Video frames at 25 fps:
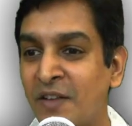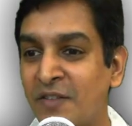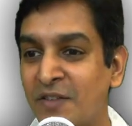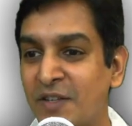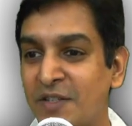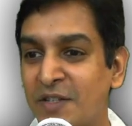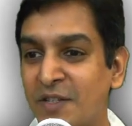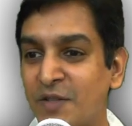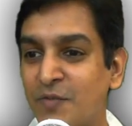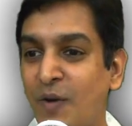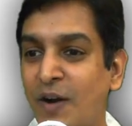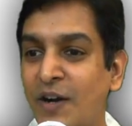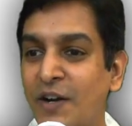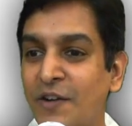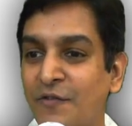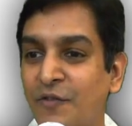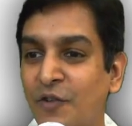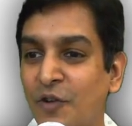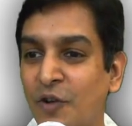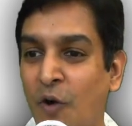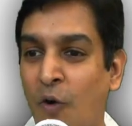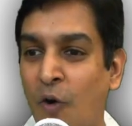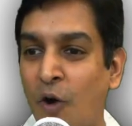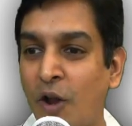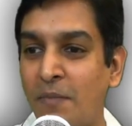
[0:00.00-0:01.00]
This is
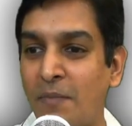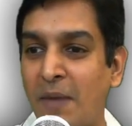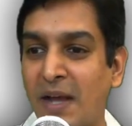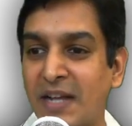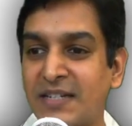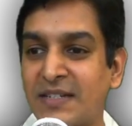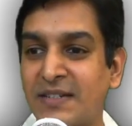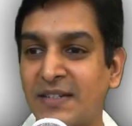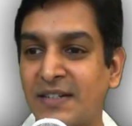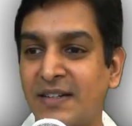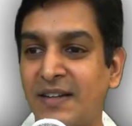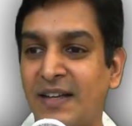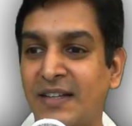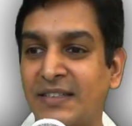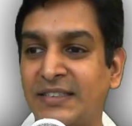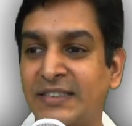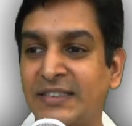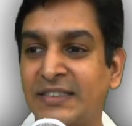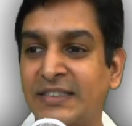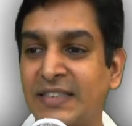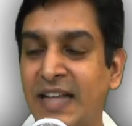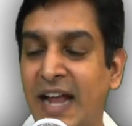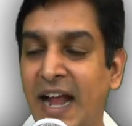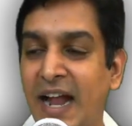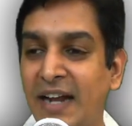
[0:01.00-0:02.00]
wonderful. All
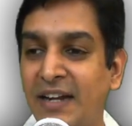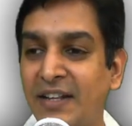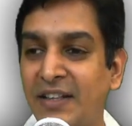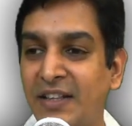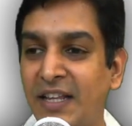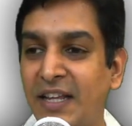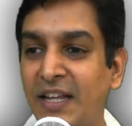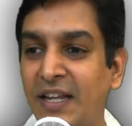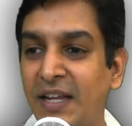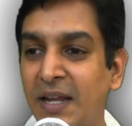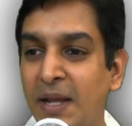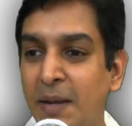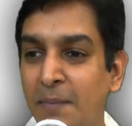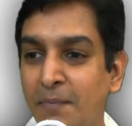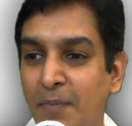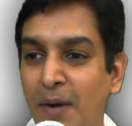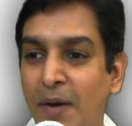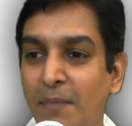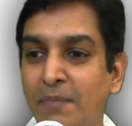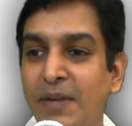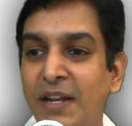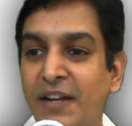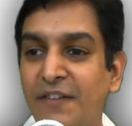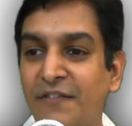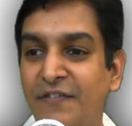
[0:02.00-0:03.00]
masterclasses and the
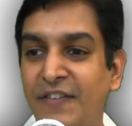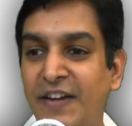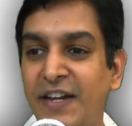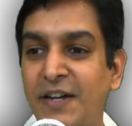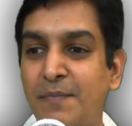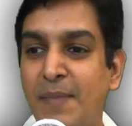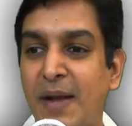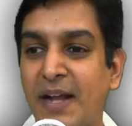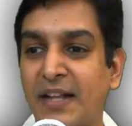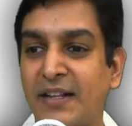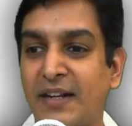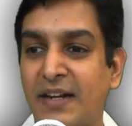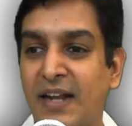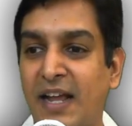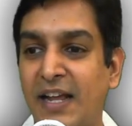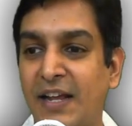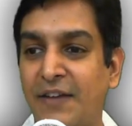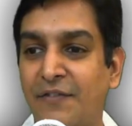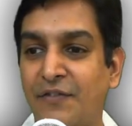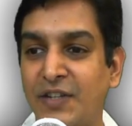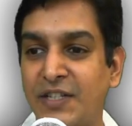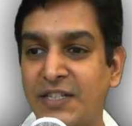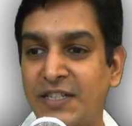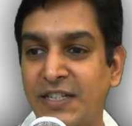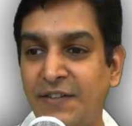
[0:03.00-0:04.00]
public feedback that I
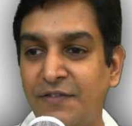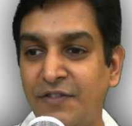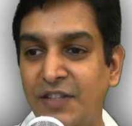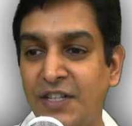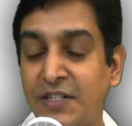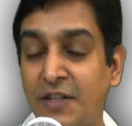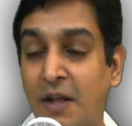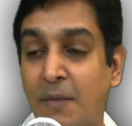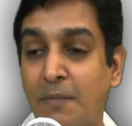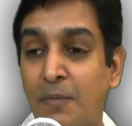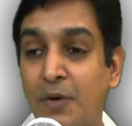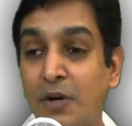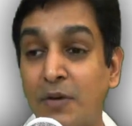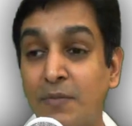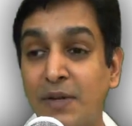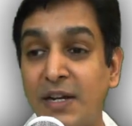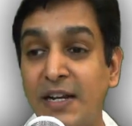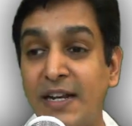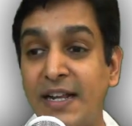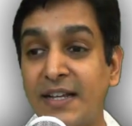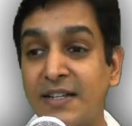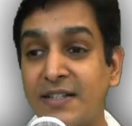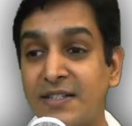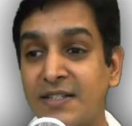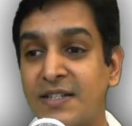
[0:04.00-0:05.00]
have received, these are
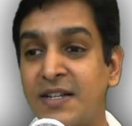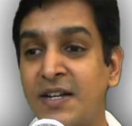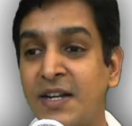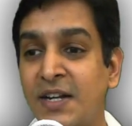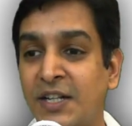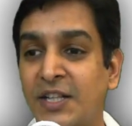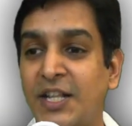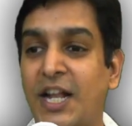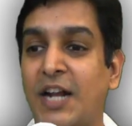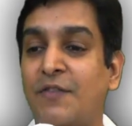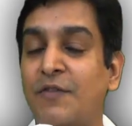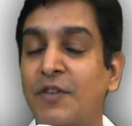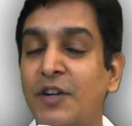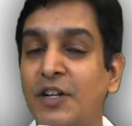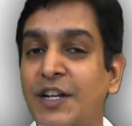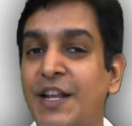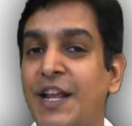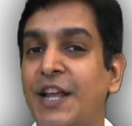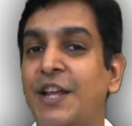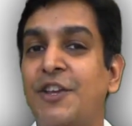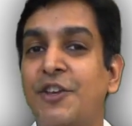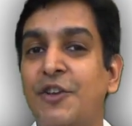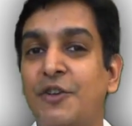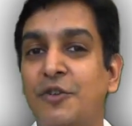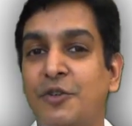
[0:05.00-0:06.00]
permalinks that will
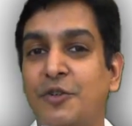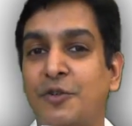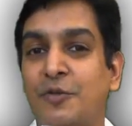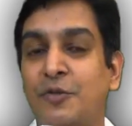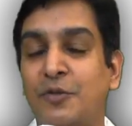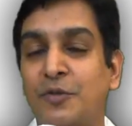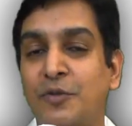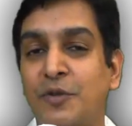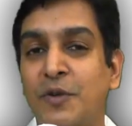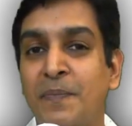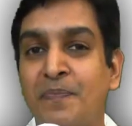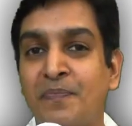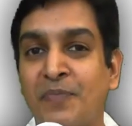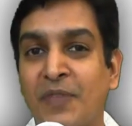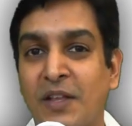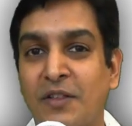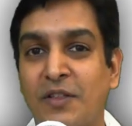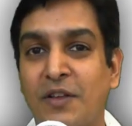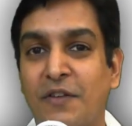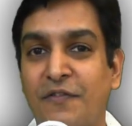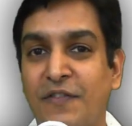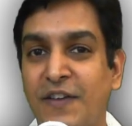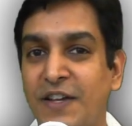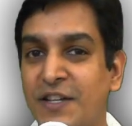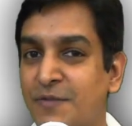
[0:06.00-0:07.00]
take you to
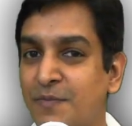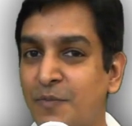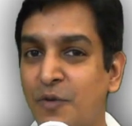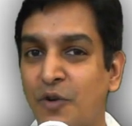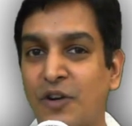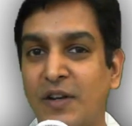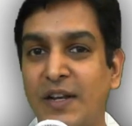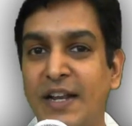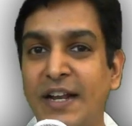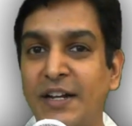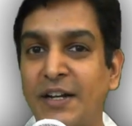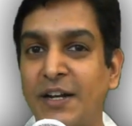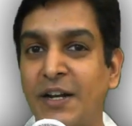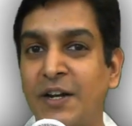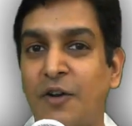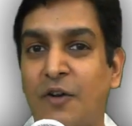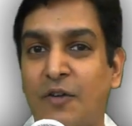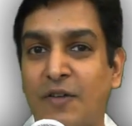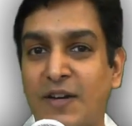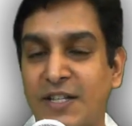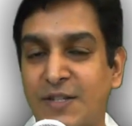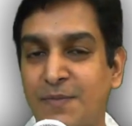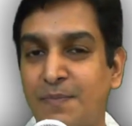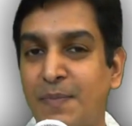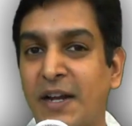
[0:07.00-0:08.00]
the Facebook, LinkedIn,
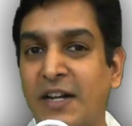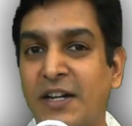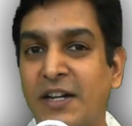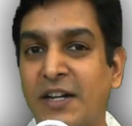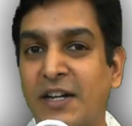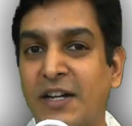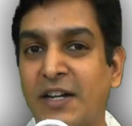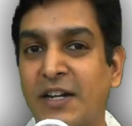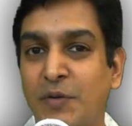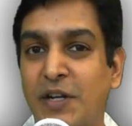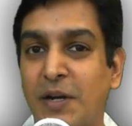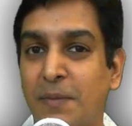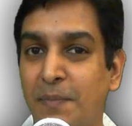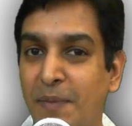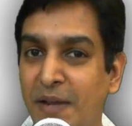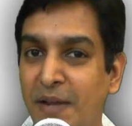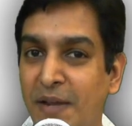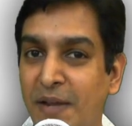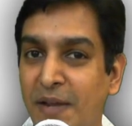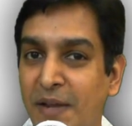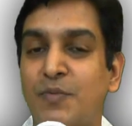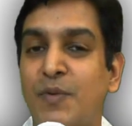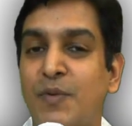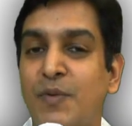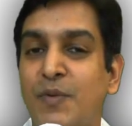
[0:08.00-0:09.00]
or respective Twitter
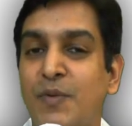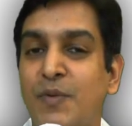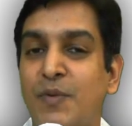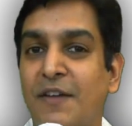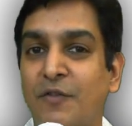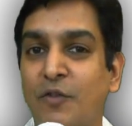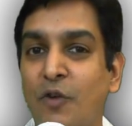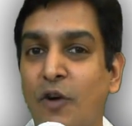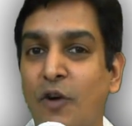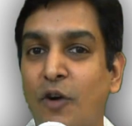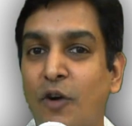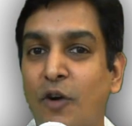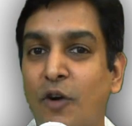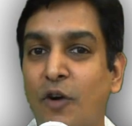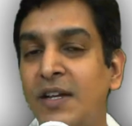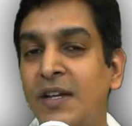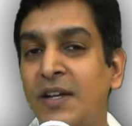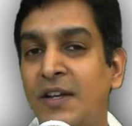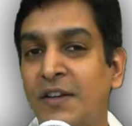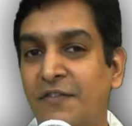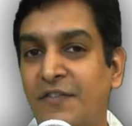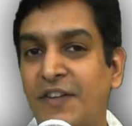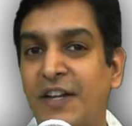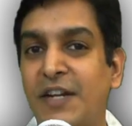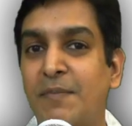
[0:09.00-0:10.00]
pages where I've got
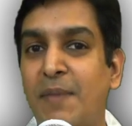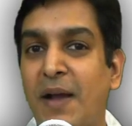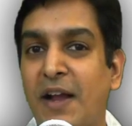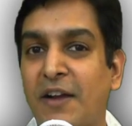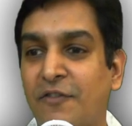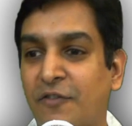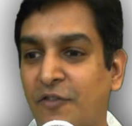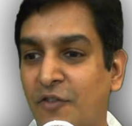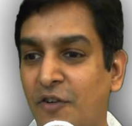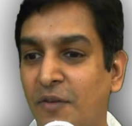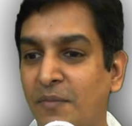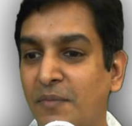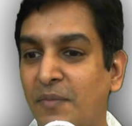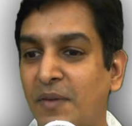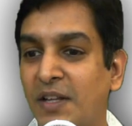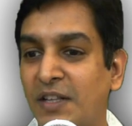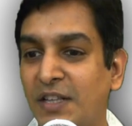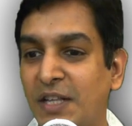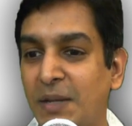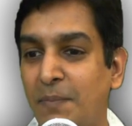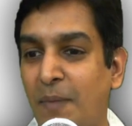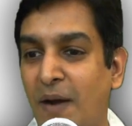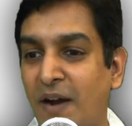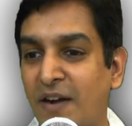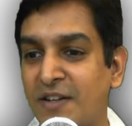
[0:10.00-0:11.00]
feedback from
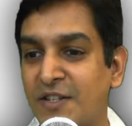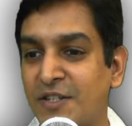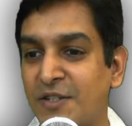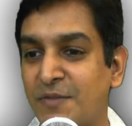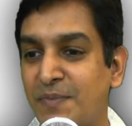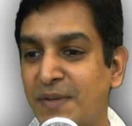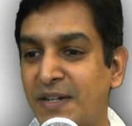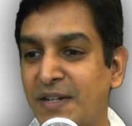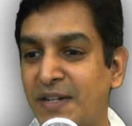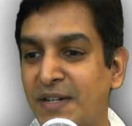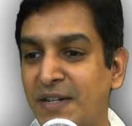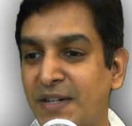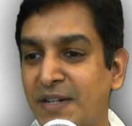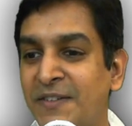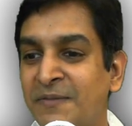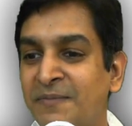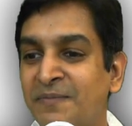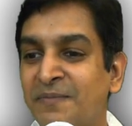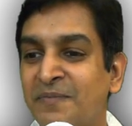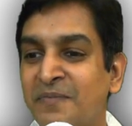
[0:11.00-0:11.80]
the participants.